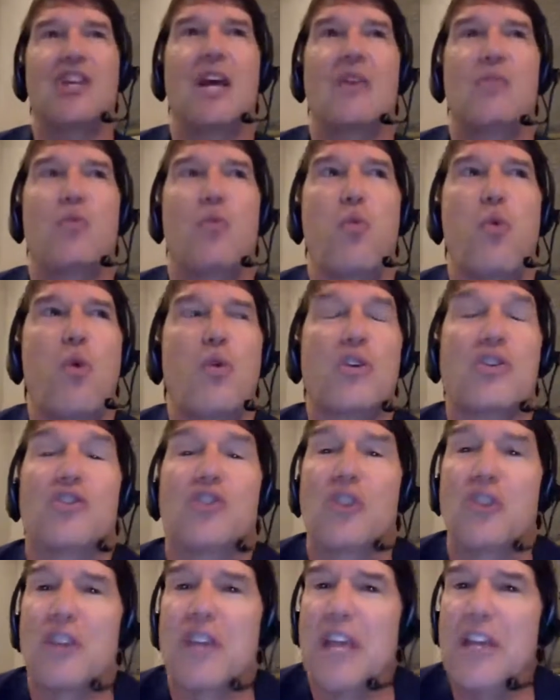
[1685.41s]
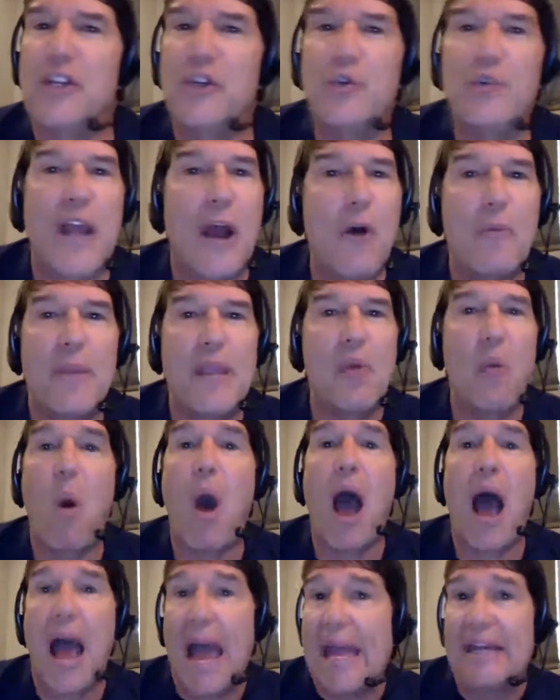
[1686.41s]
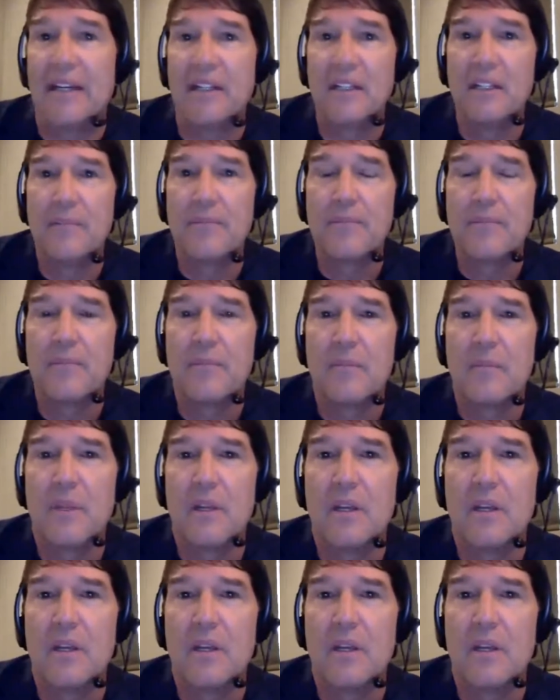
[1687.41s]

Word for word: I said, Well, sir, can you tell me why?